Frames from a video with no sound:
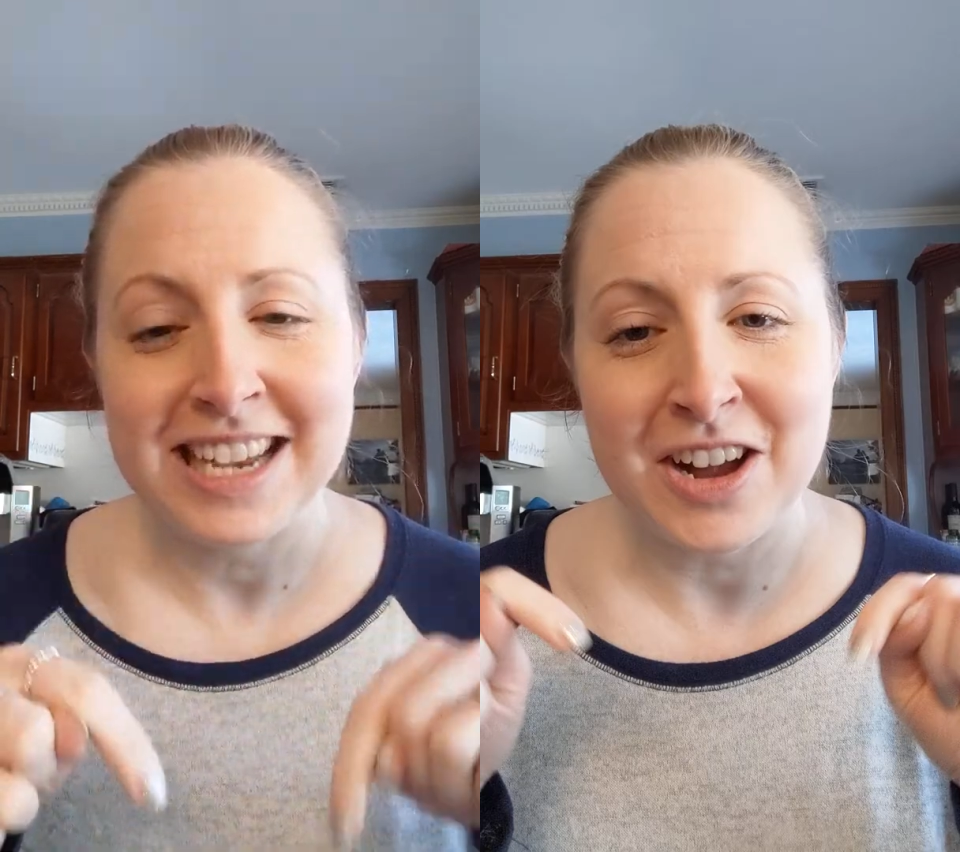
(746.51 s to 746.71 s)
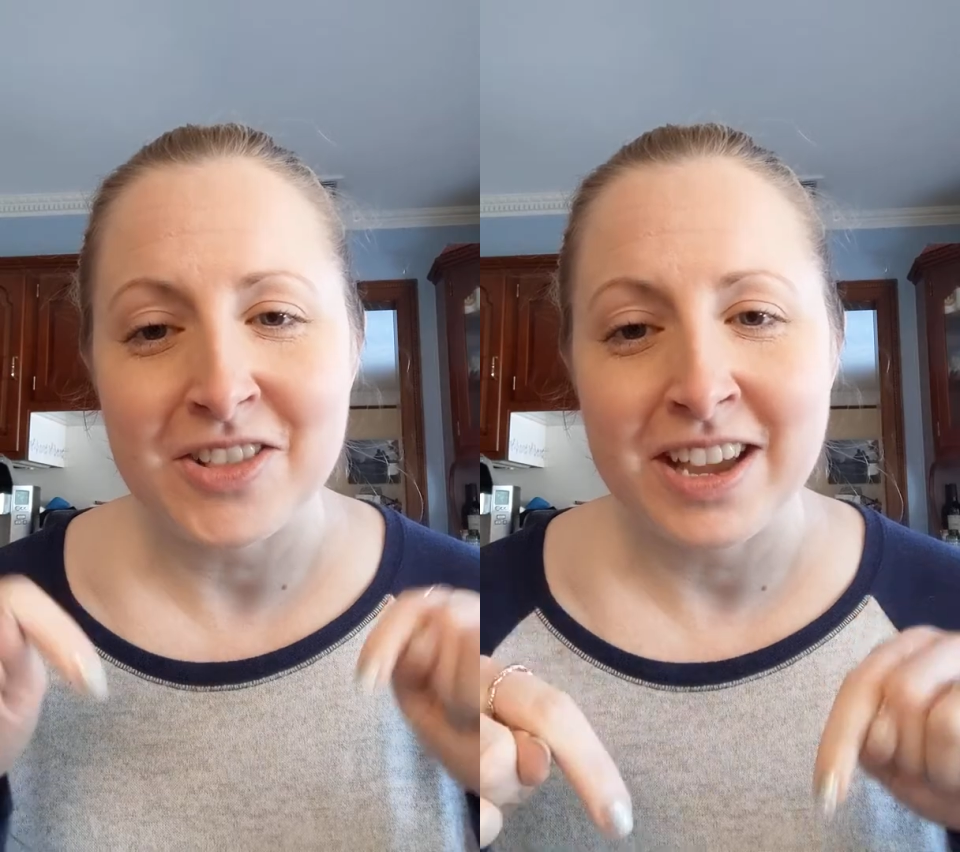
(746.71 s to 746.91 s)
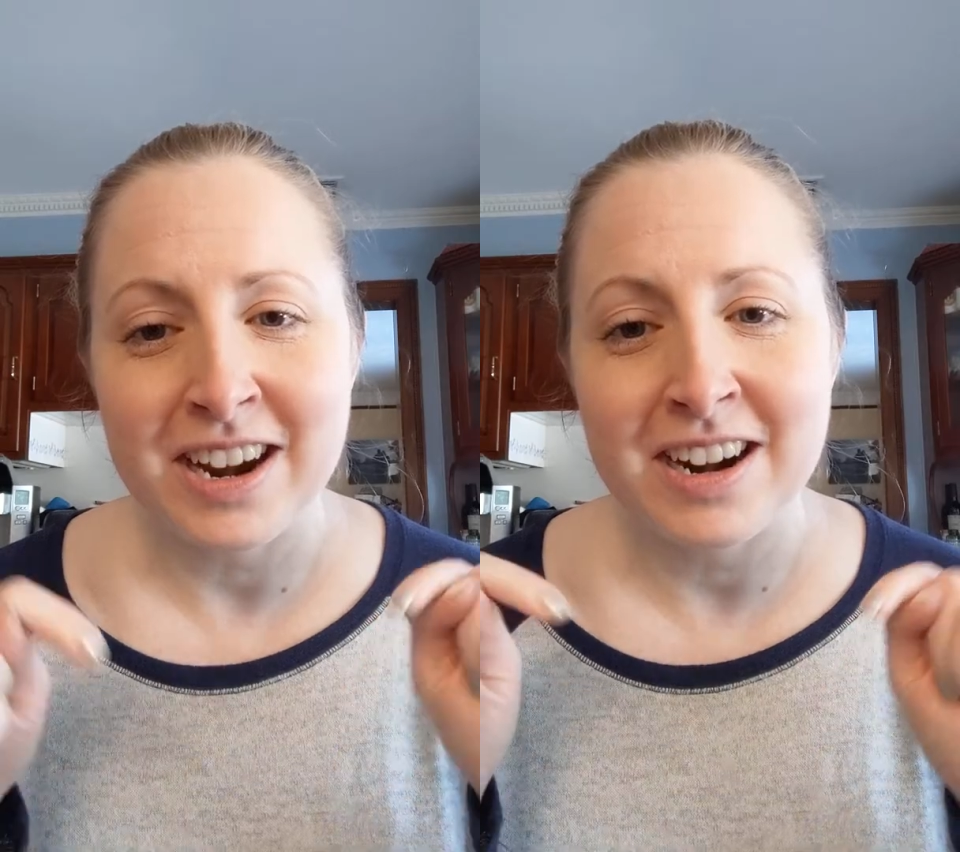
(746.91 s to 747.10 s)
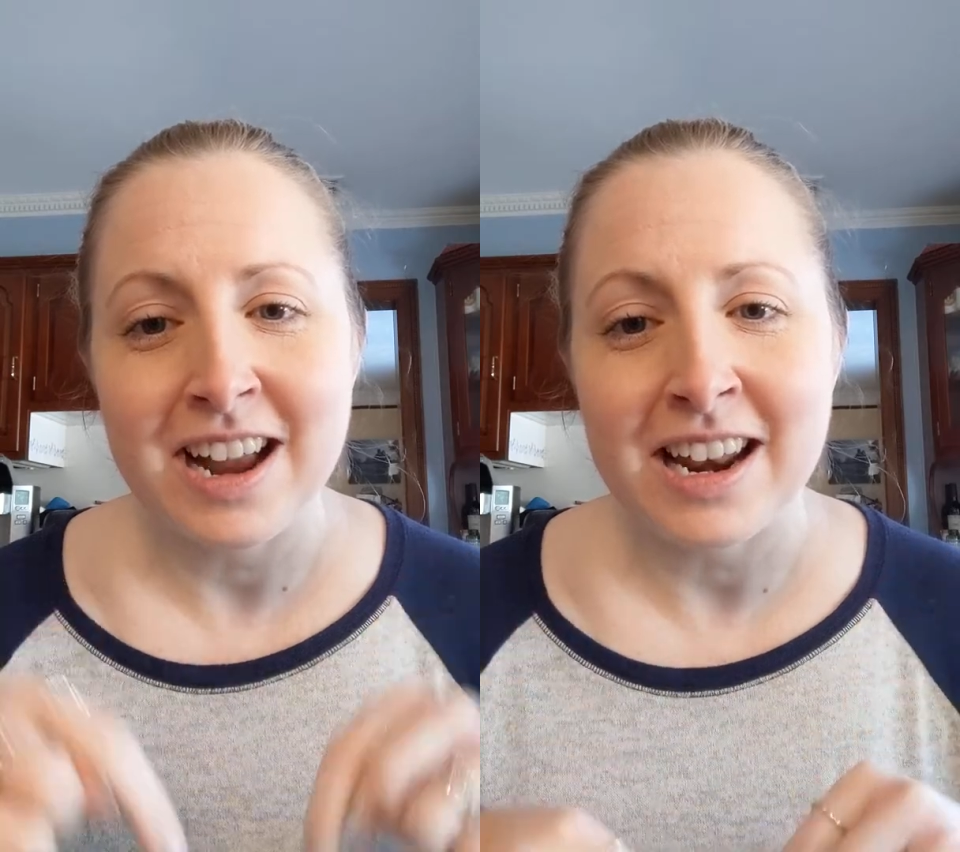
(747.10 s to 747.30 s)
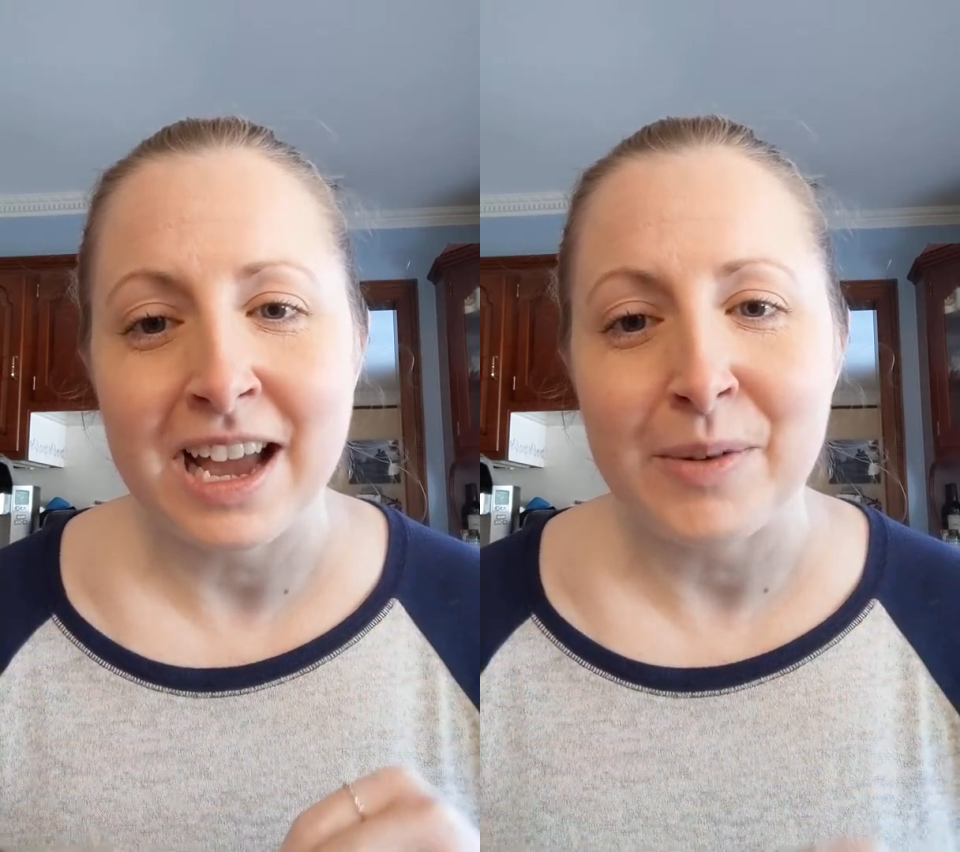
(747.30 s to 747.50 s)
down there,
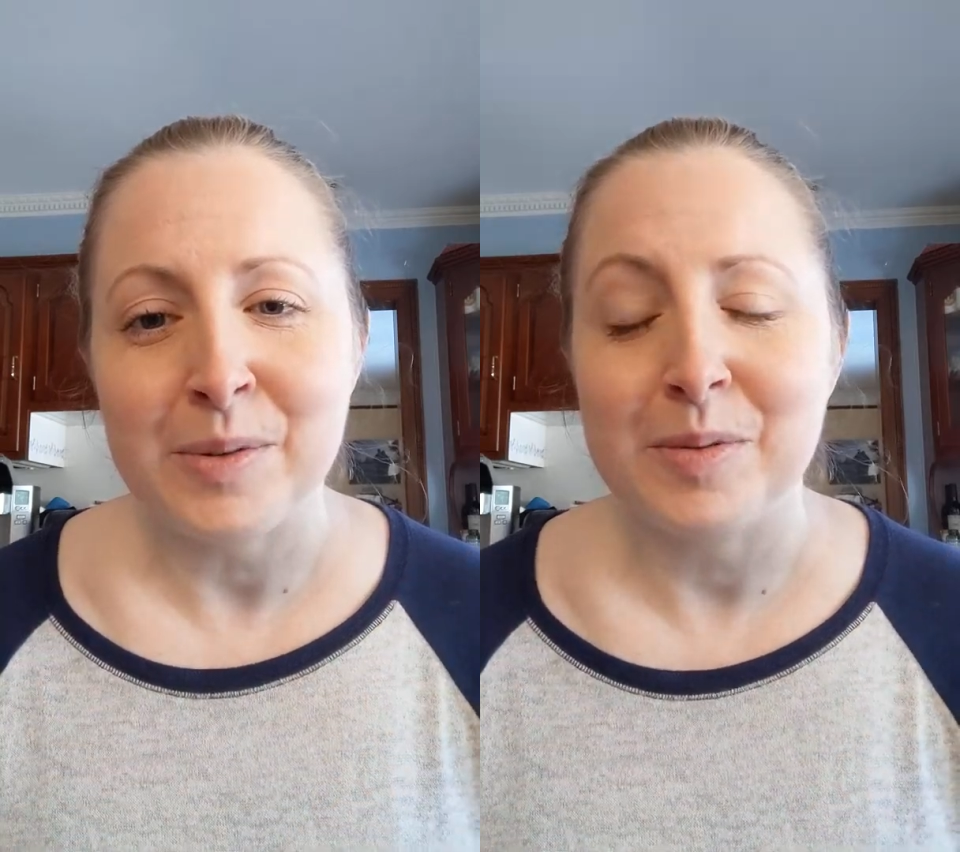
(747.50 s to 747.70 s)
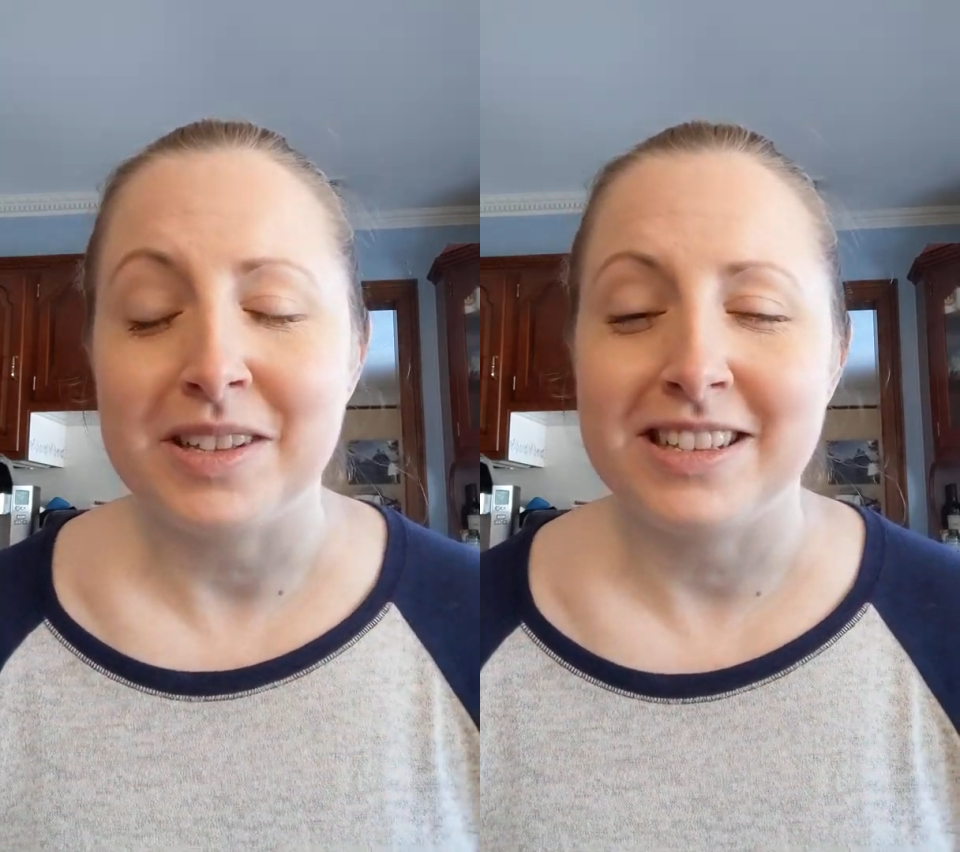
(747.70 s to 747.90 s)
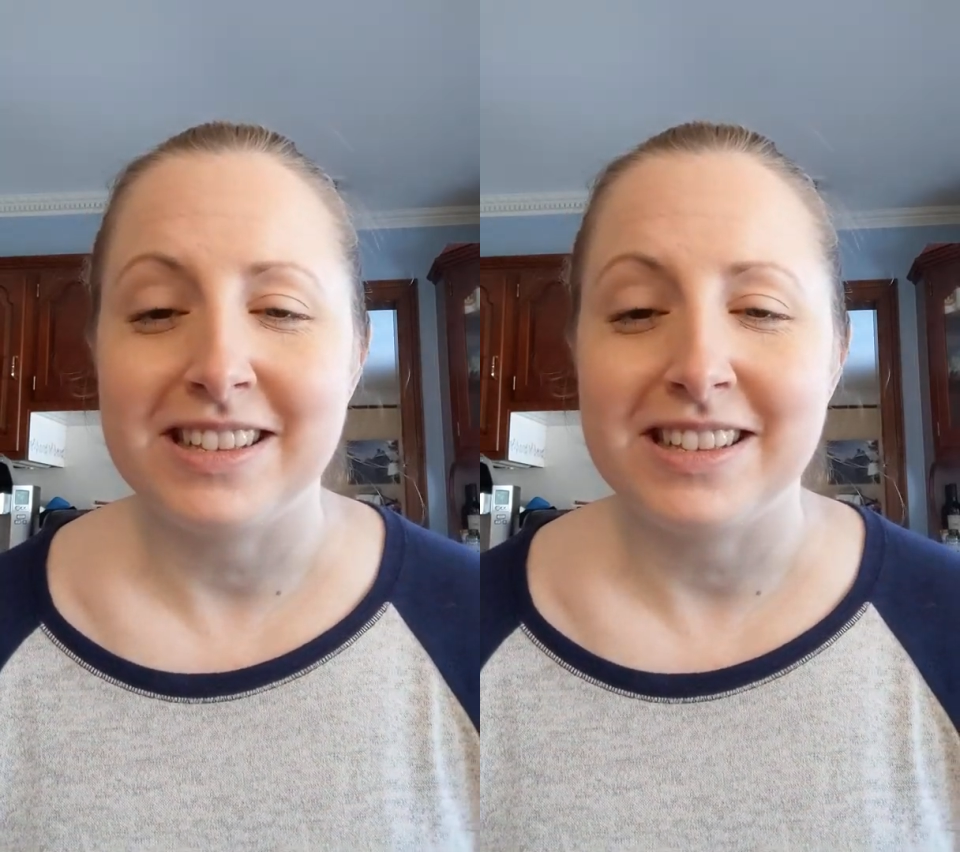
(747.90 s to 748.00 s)
and I will